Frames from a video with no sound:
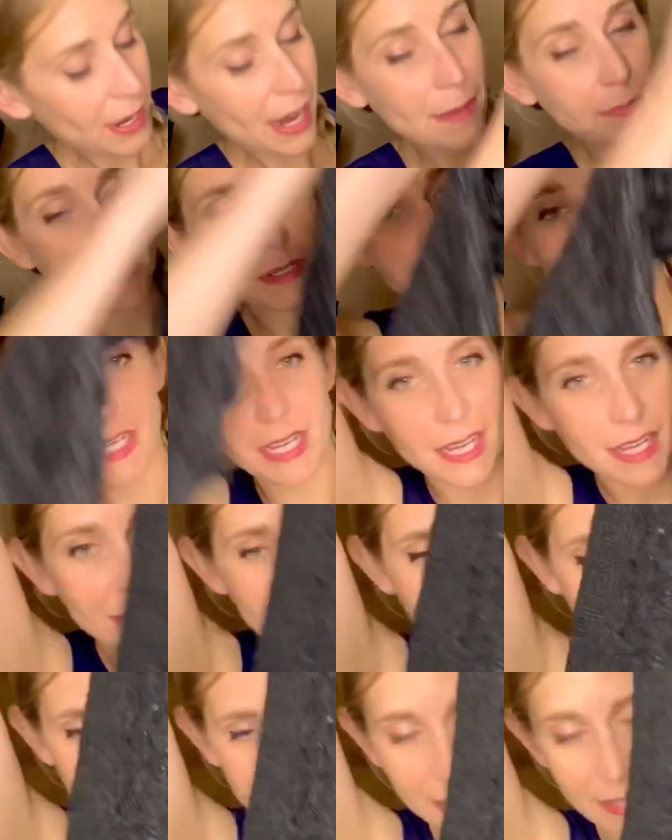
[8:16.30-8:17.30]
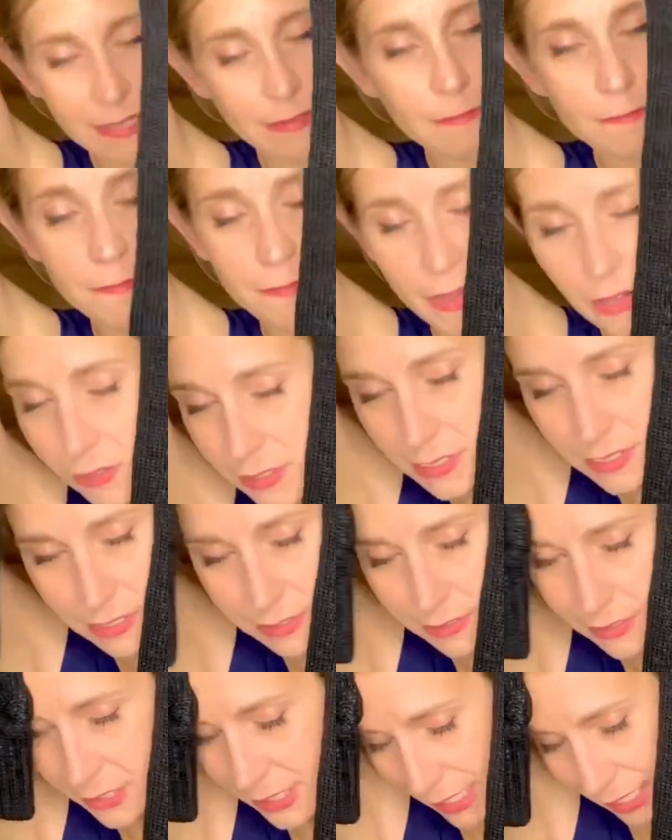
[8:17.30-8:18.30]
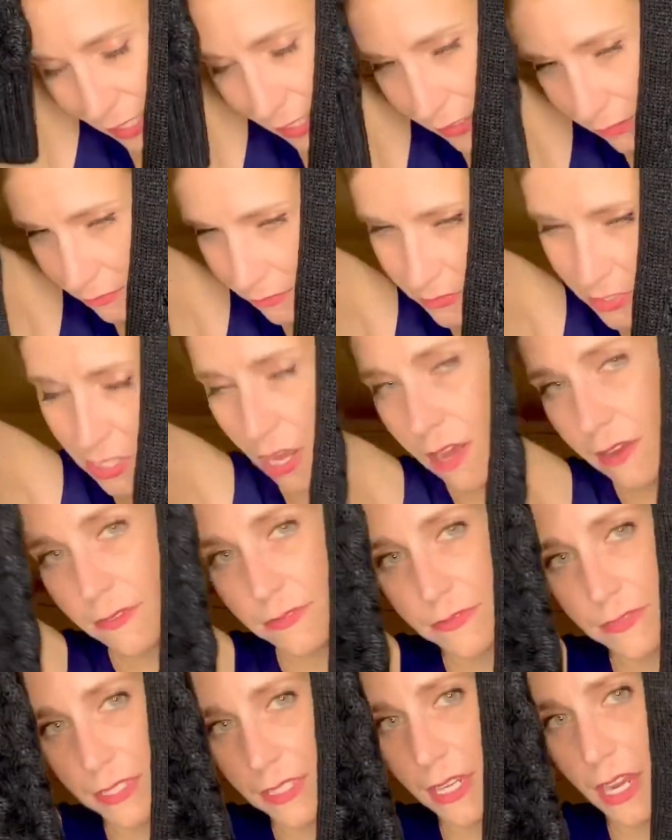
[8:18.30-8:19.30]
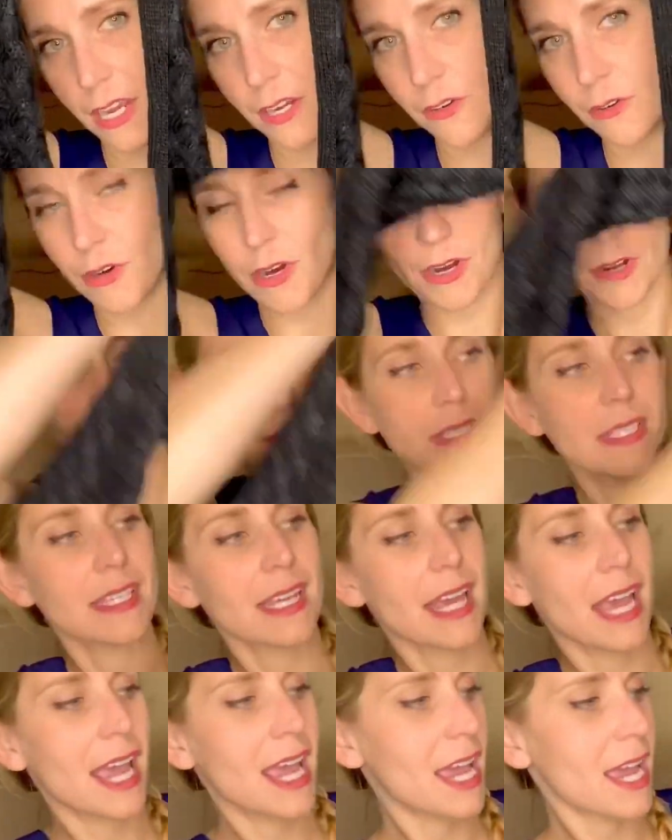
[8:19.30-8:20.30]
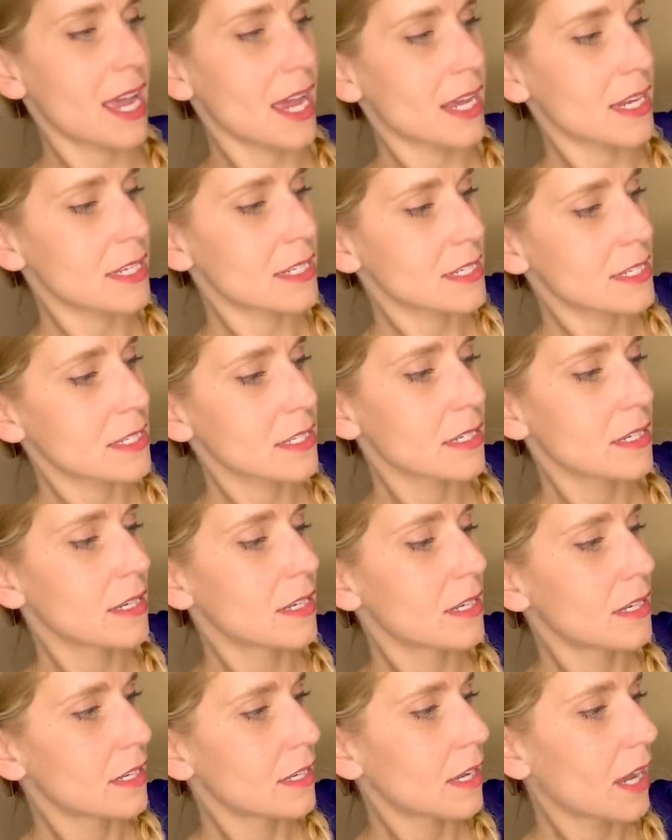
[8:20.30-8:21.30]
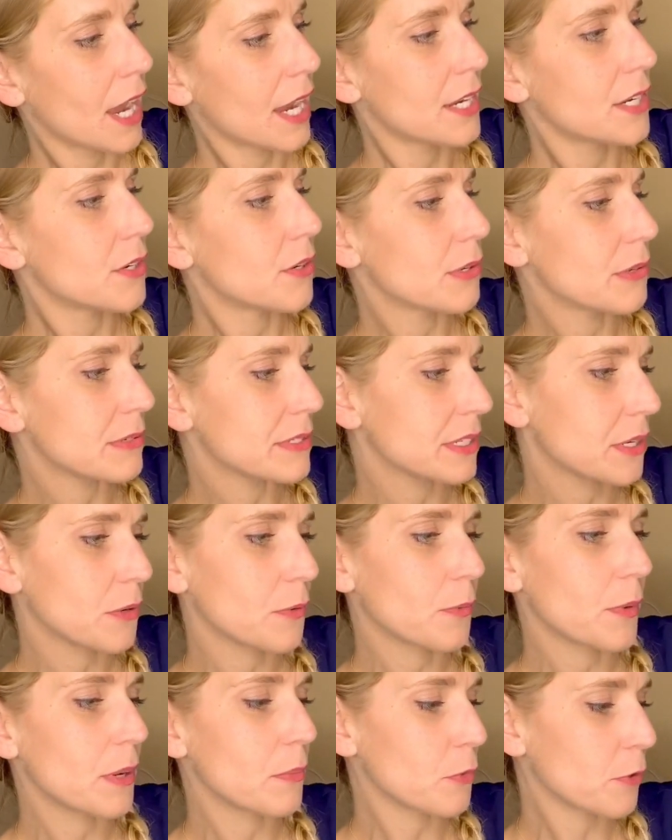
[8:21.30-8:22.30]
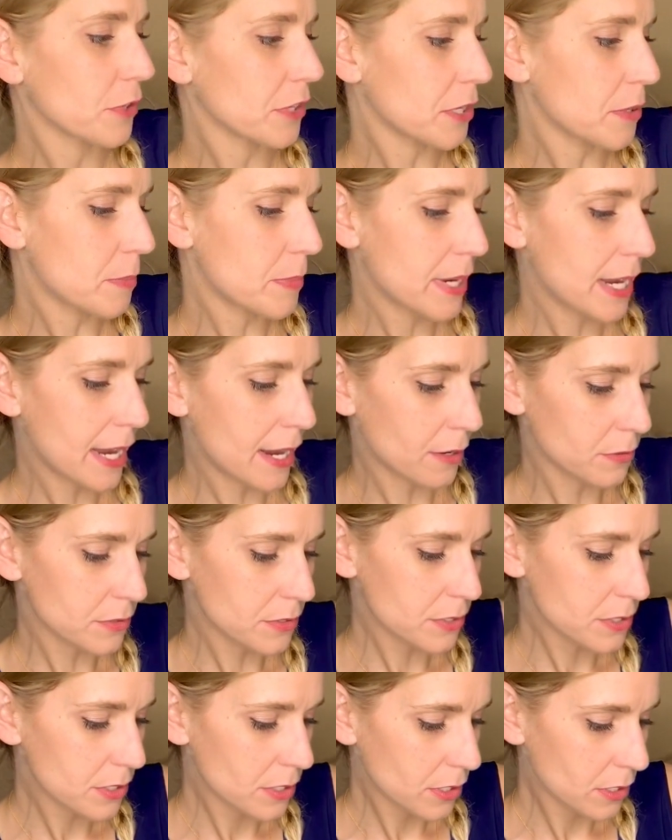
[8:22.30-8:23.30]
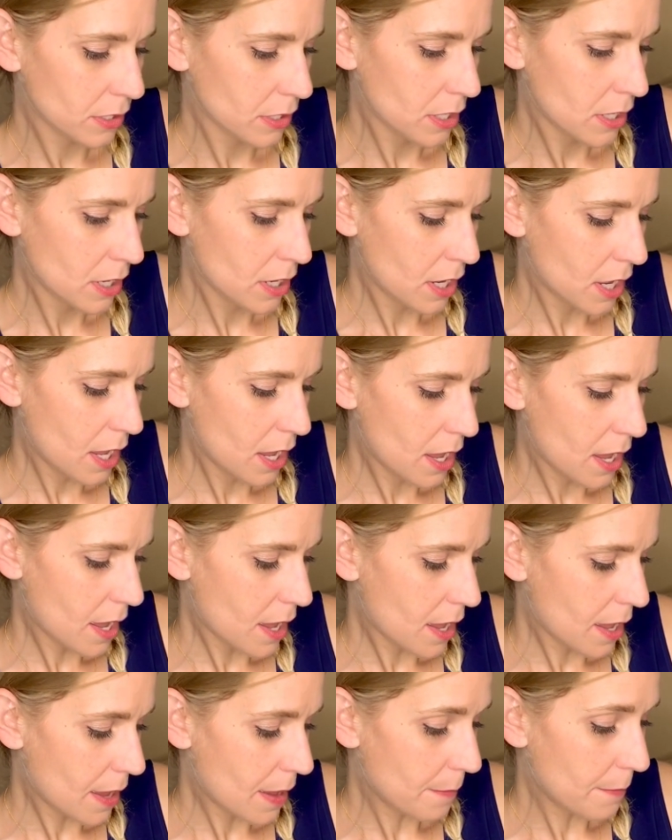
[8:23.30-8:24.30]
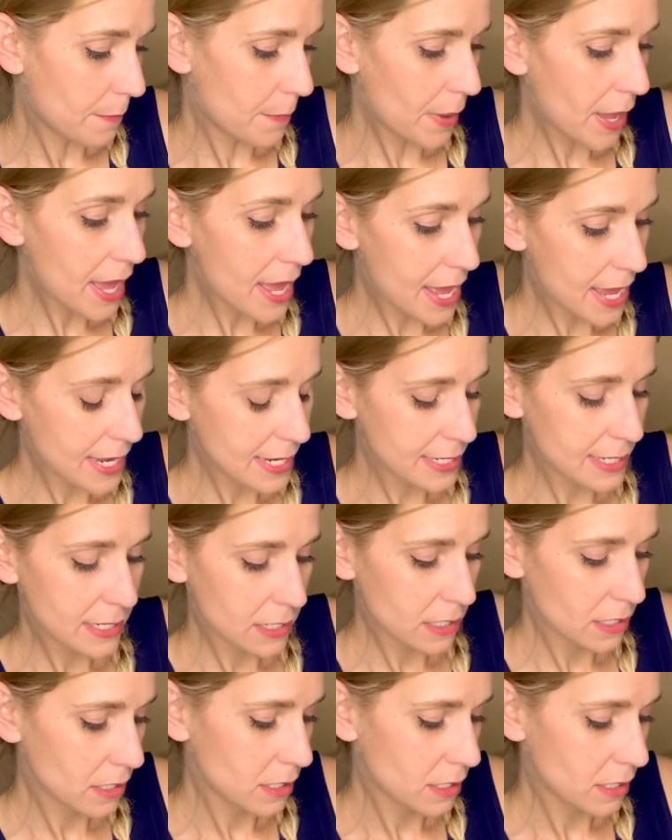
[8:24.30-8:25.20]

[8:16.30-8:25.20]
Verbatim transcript: grabbed it because it felt like soft, not gross, and I knew it was gonna weigh more than a pound. Uh, but